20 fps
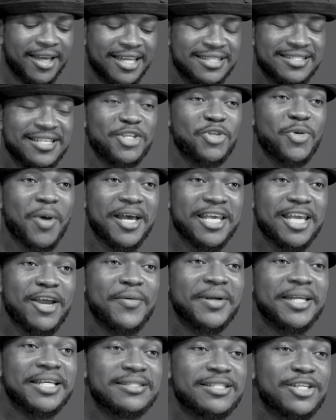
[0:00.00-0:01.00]
I think you are
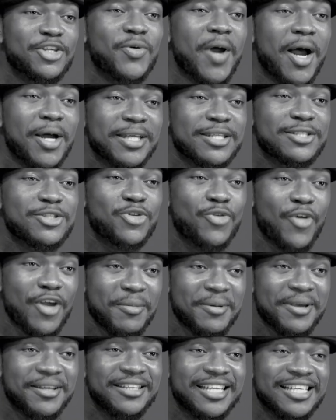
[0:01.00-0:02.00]
hearing it. The crowd is
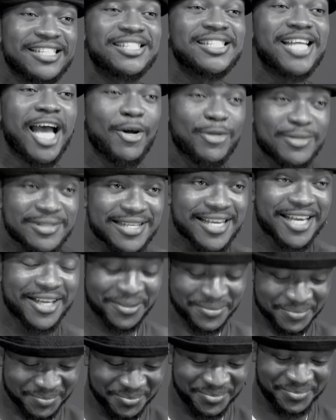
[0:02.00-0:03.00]
screaming. They're
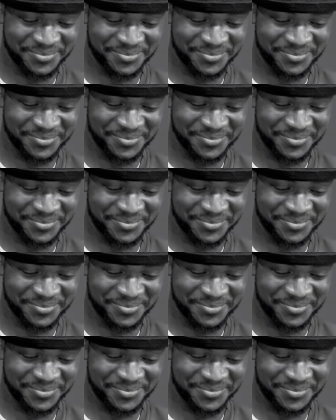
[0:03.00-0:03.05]
shouting.